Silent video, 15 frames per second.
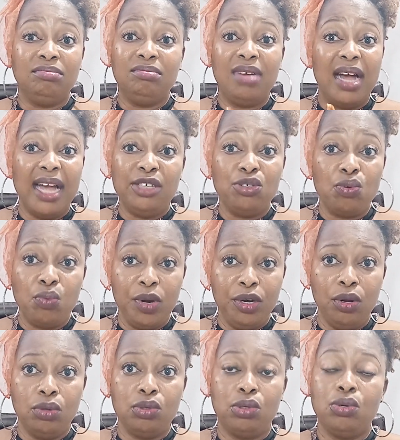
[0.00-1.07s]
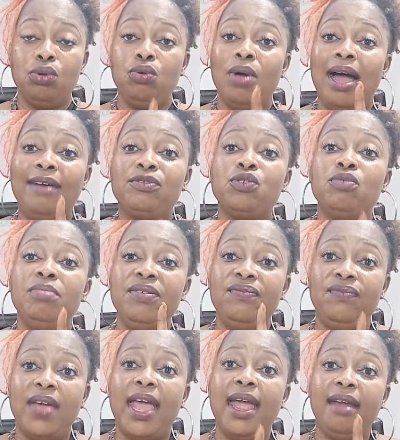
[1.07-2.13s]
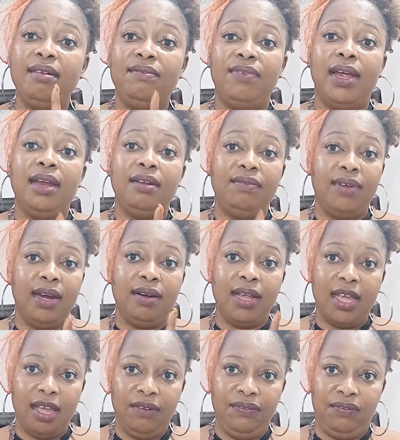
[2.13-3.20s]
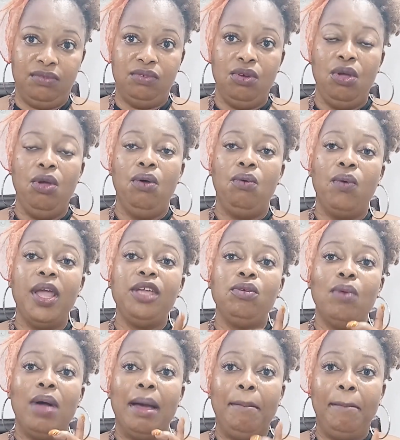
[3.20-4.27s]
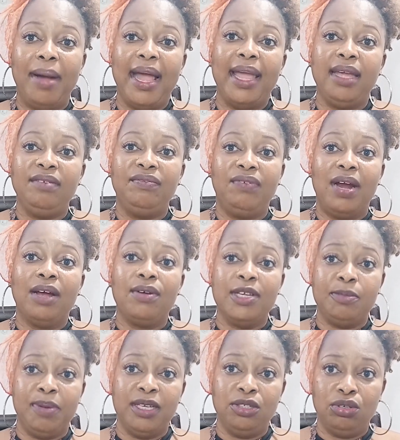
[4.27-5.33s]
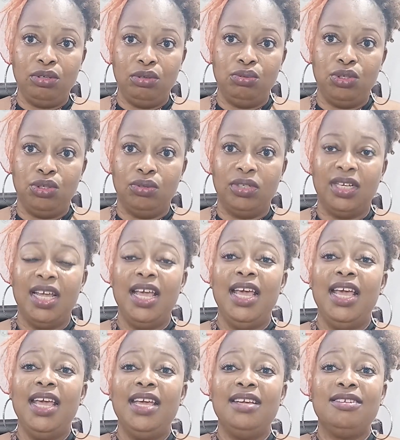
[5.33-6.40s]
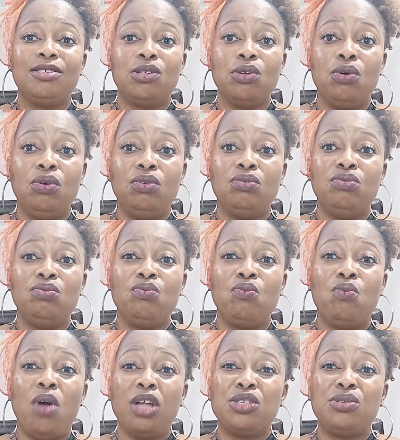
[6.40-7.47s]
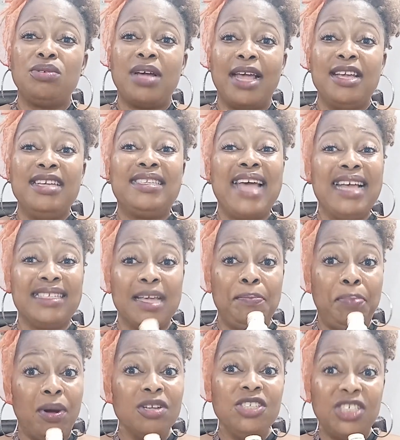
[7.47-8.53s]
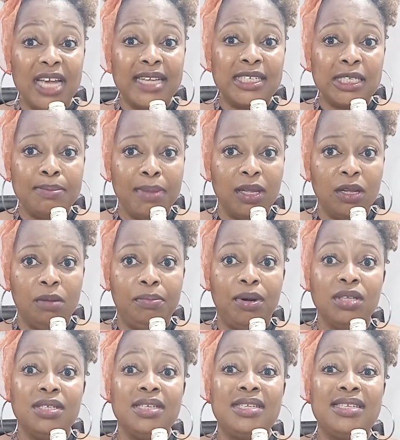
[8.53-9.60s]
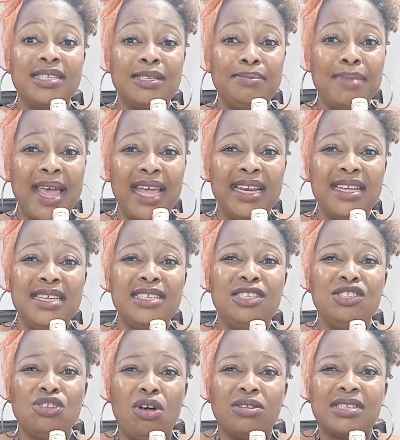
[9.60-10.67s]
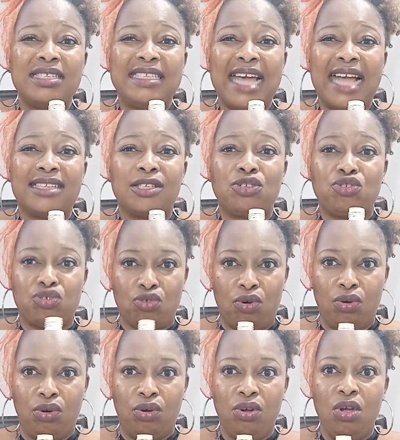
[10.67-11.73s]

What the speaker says: hydroquinone, so you have to be very, very, very careful when you are buying Francoise Bedon lotion. So what you can, it has a pungent smell, but the smell is not that strong.